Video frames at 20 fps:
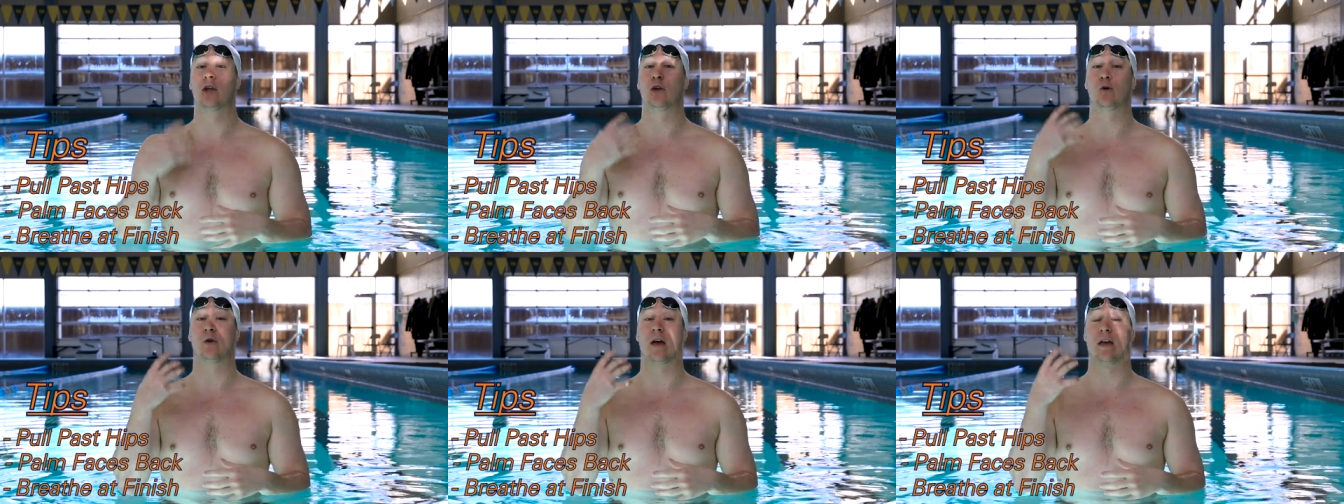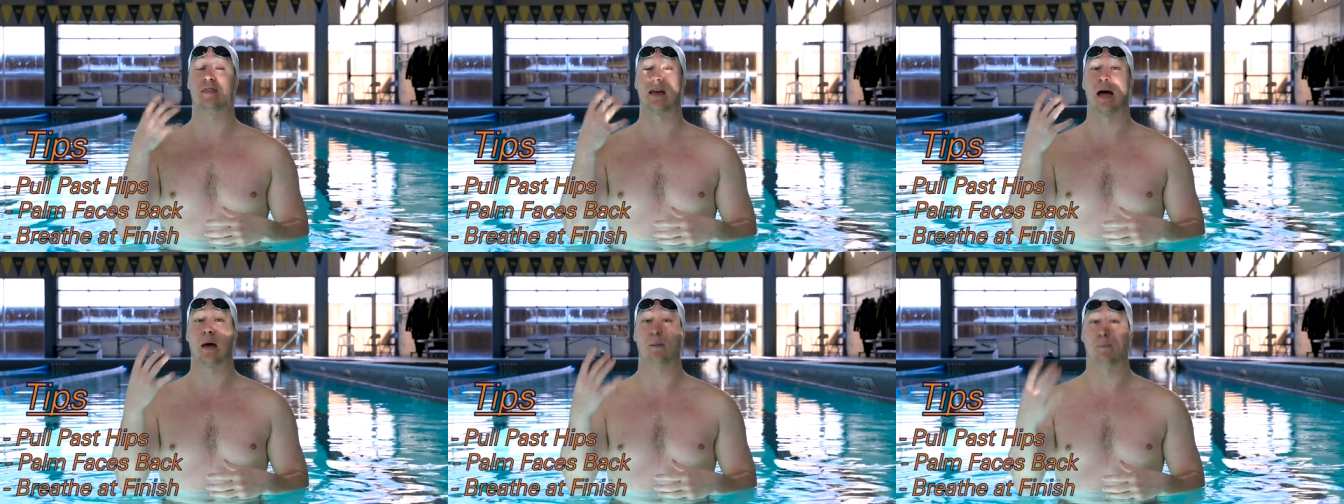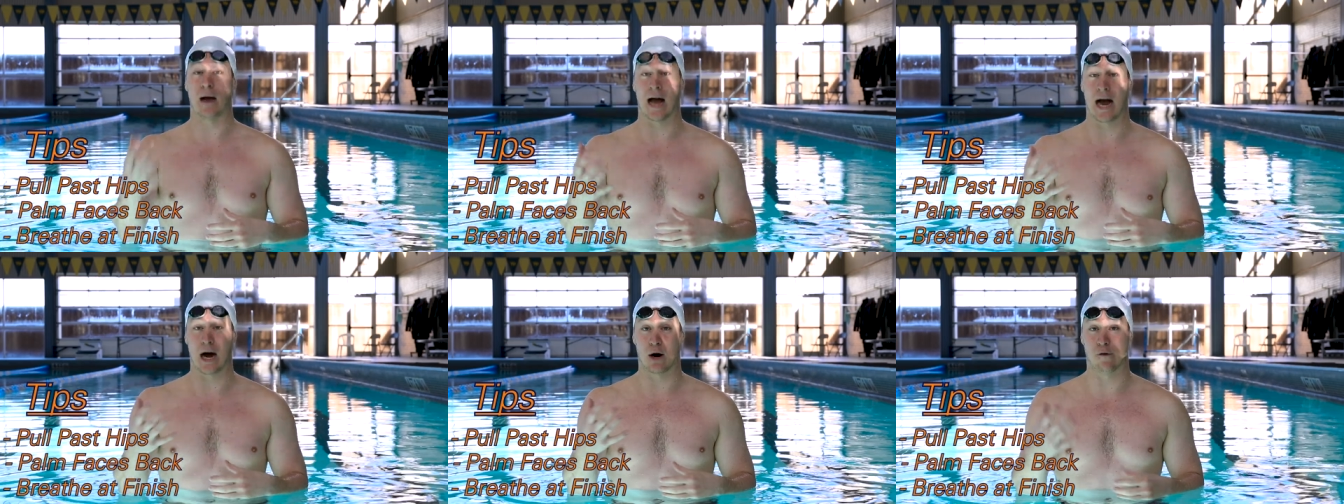you get
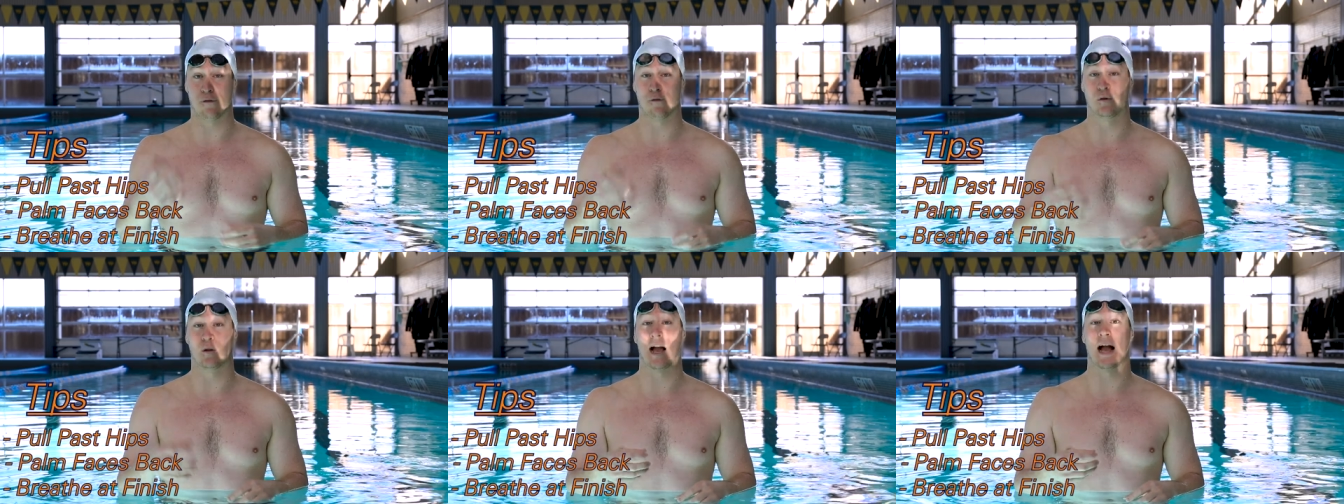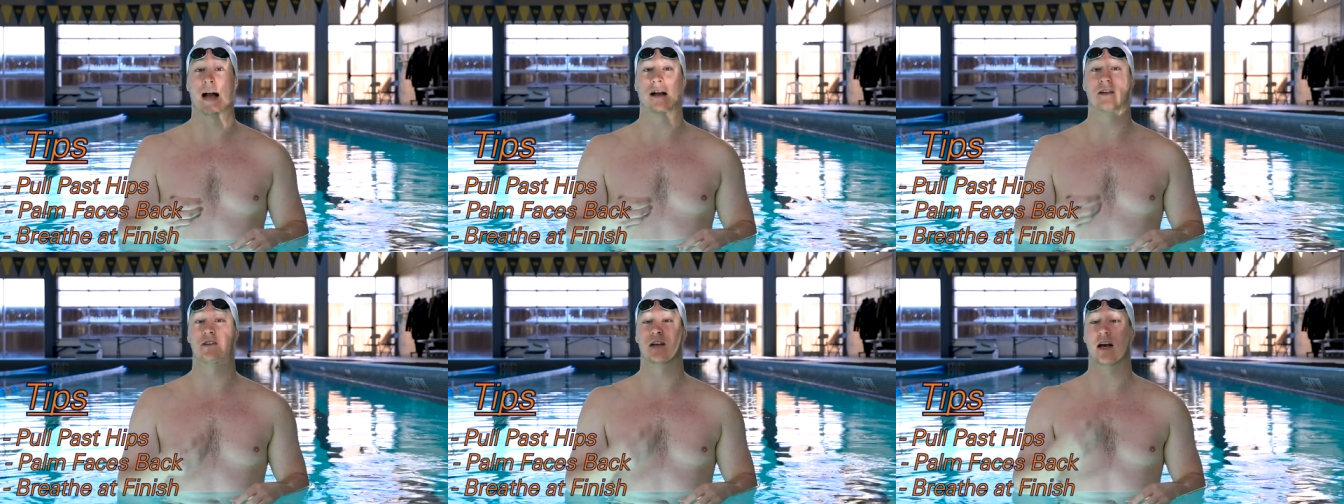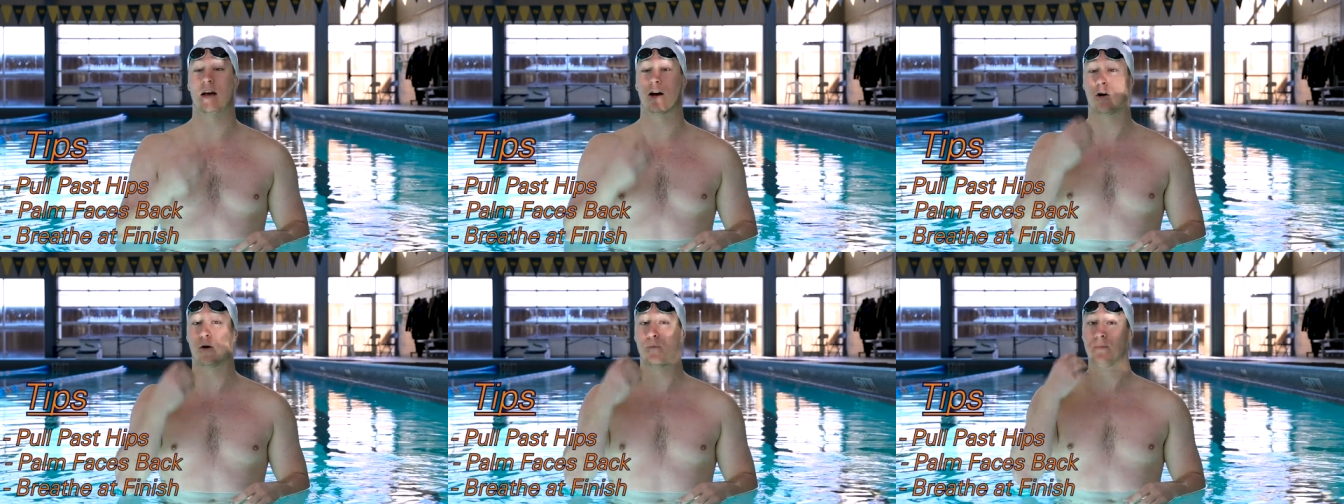that powerful
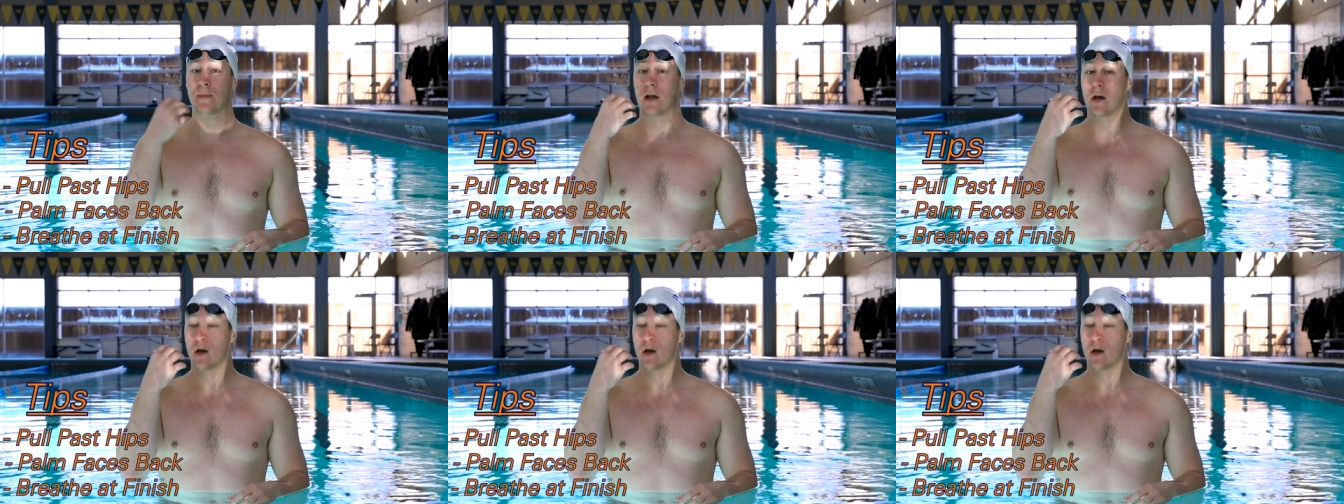exhale.